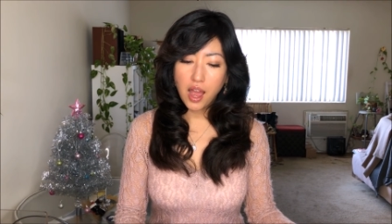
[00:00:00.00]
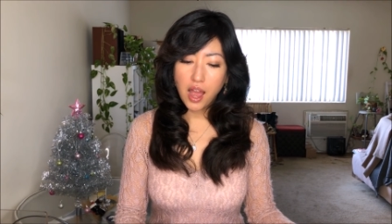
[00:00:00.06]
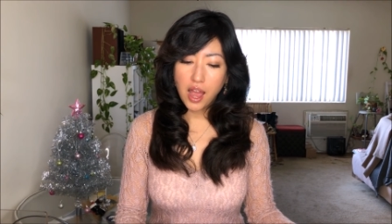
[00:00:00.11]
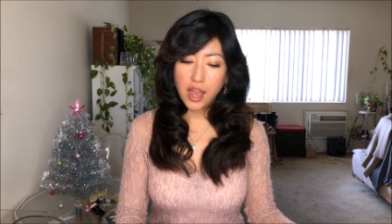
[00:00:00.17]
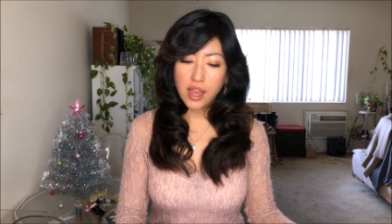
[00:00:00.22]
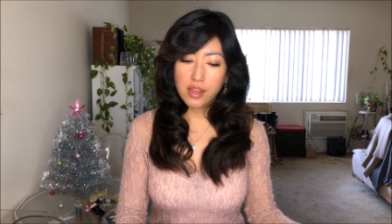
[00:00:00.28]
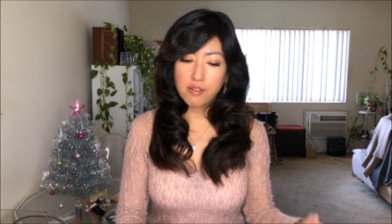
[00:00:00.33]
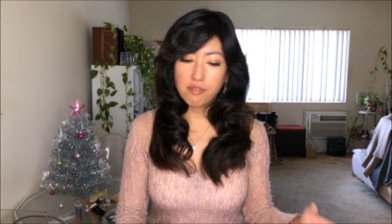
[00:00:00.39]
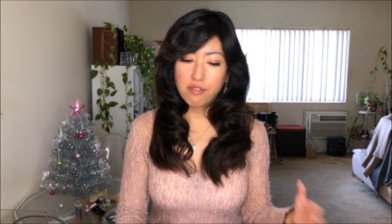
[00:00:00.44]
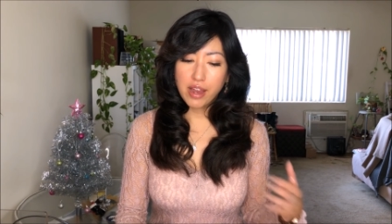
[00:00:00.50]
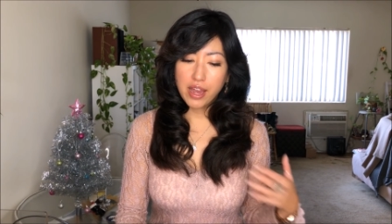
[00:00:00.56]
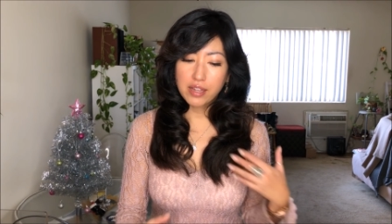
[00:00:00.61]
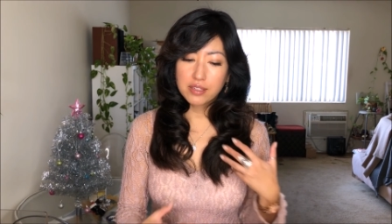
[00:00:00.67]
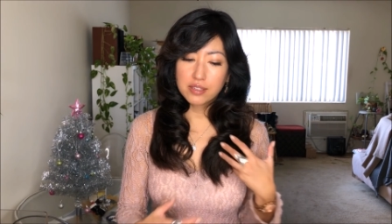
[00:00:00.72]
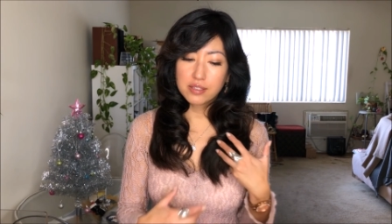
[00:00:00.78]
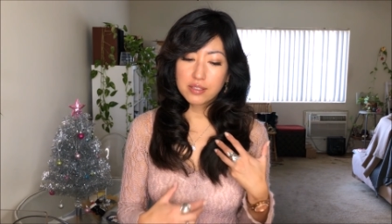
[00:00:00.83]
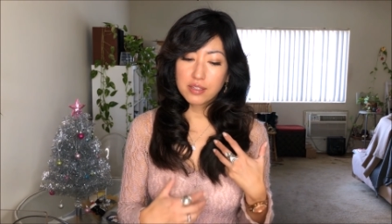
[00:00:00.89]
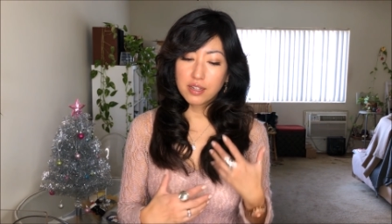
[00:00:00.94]
I
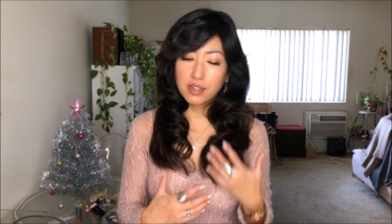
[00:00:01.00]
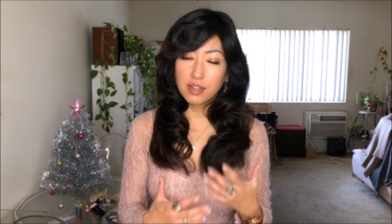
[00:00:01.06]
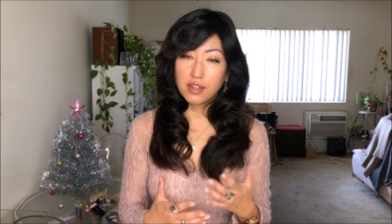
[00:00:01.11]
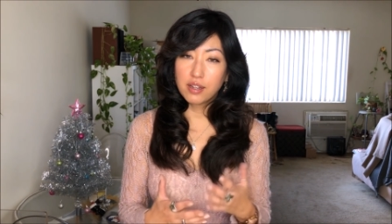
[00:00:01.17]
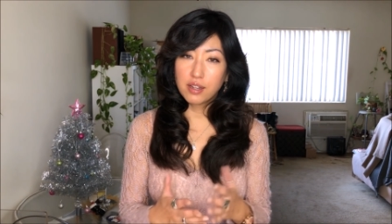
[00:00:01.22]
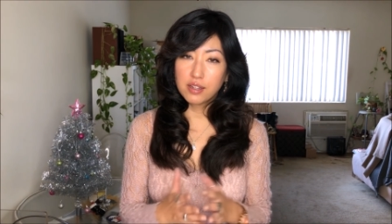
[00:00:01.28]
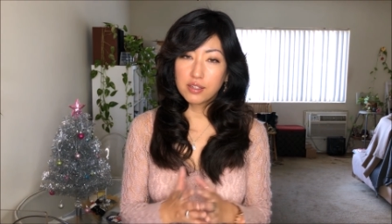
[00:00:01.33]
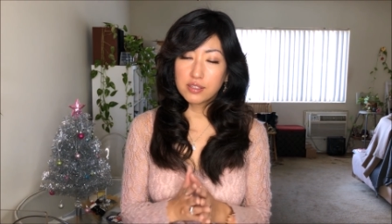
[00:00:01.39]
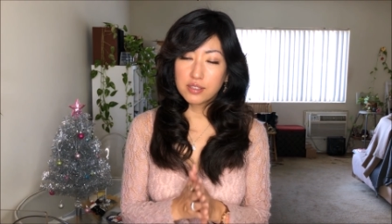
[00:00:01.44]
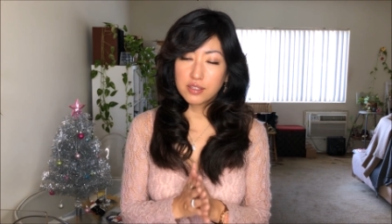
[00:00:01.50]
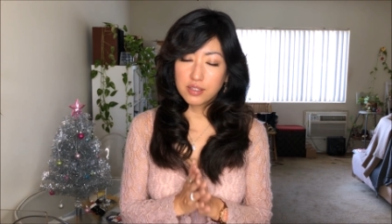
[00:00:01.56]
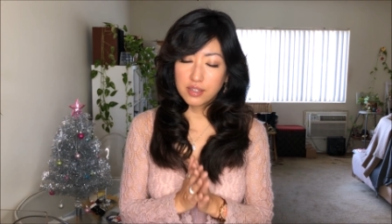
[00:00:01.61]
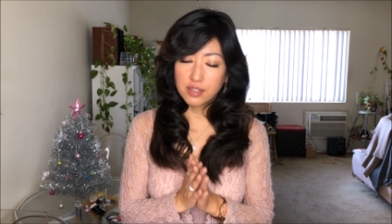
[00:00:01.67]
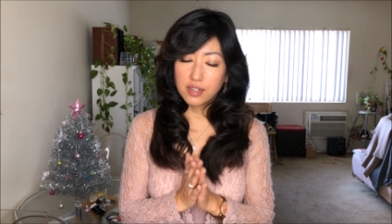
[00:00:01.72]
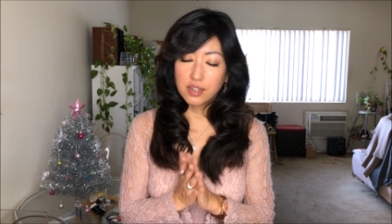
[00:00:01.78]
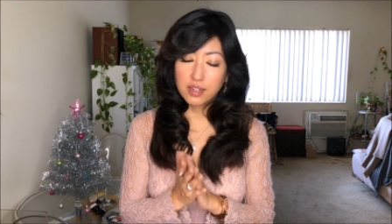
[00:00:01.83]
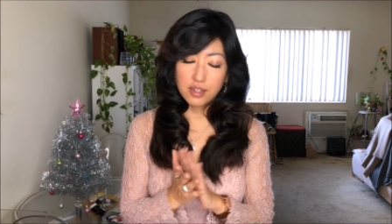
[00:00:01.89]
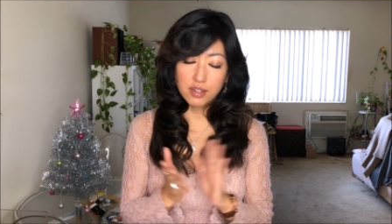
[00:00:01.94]
read
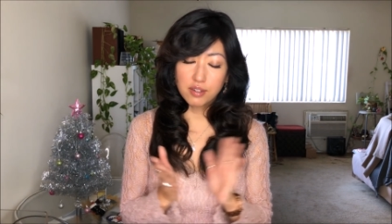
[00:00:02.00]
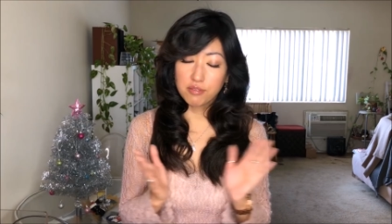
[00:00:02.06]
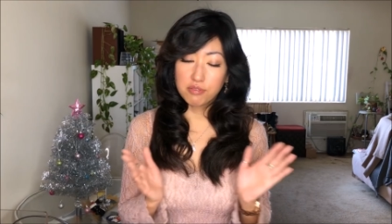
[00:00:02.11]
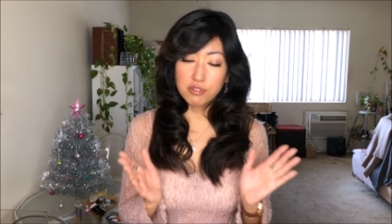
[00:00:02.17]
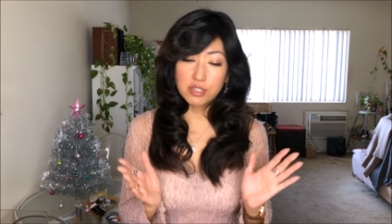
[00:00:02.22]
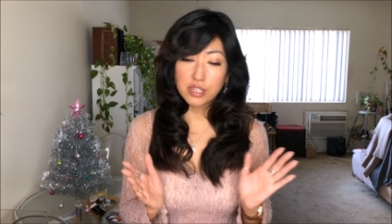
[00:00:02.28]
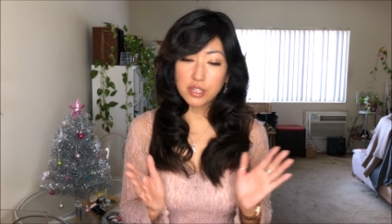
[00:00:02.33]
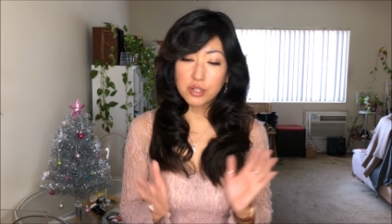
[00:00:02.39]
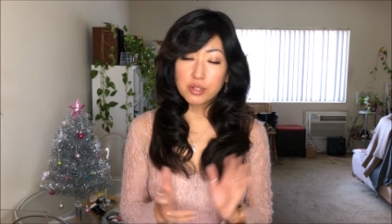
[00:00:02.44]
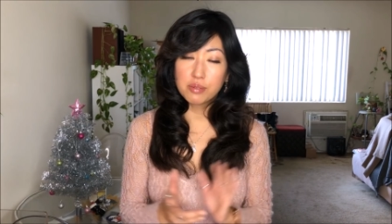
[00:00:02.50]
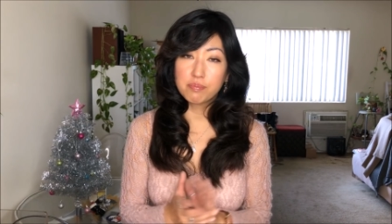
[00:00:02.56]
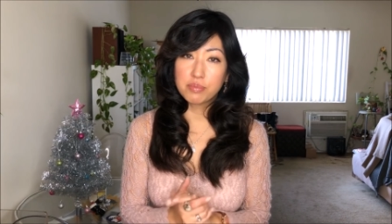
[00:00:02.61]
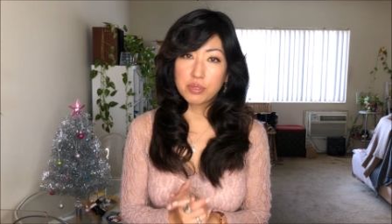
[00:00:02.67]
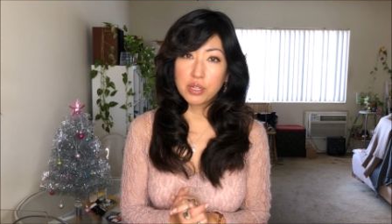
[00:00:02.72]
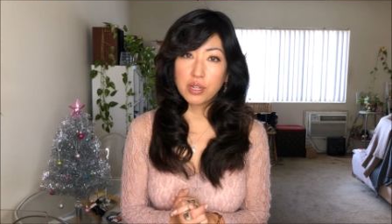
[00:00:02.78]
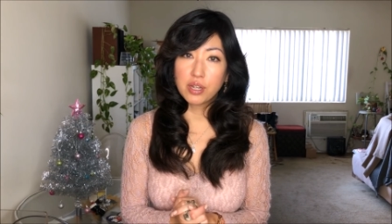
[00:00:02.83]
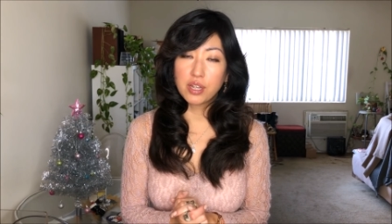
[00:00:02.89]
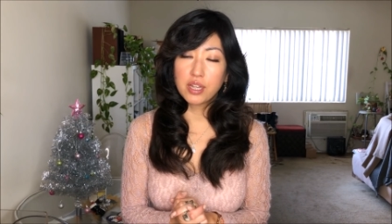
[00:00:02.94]
a really good
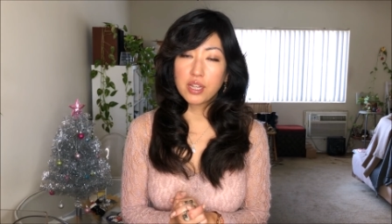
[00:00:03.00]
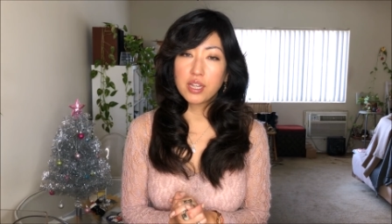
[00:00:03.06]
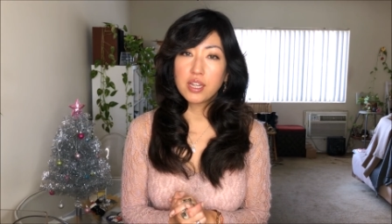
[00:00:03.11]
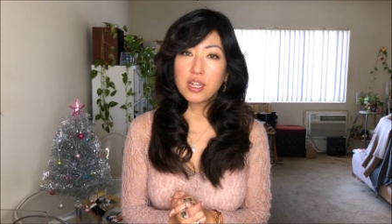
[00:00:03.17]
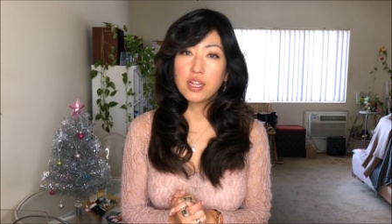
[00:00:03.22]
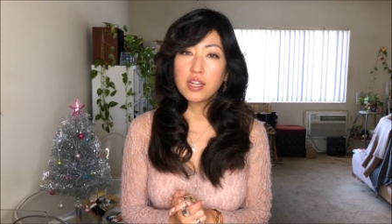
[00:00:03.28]
book,